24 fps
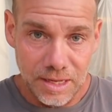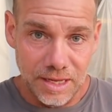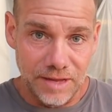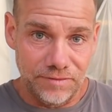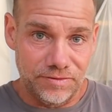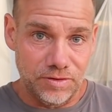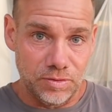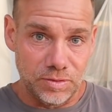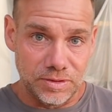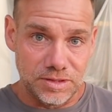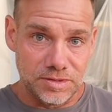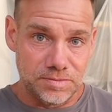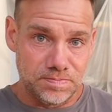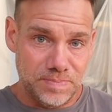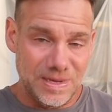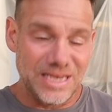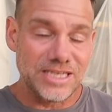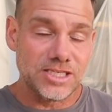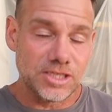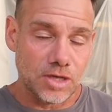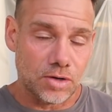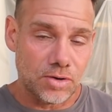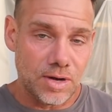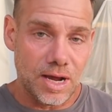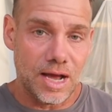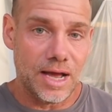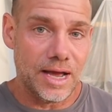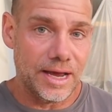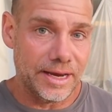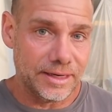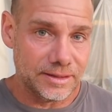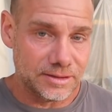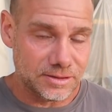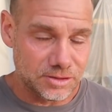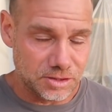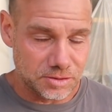If you would be so
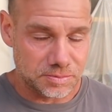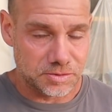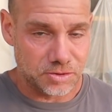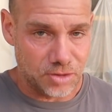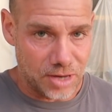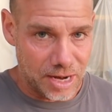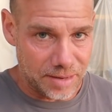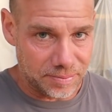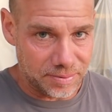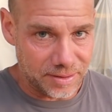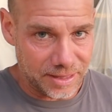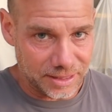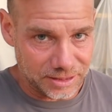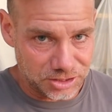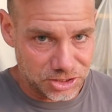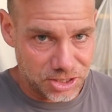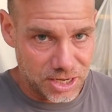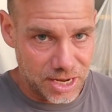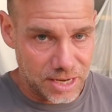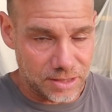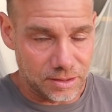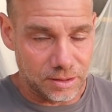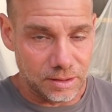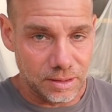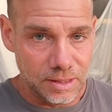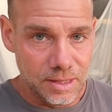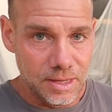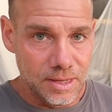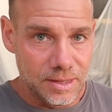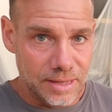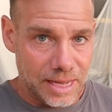kind, subscribe to that channel.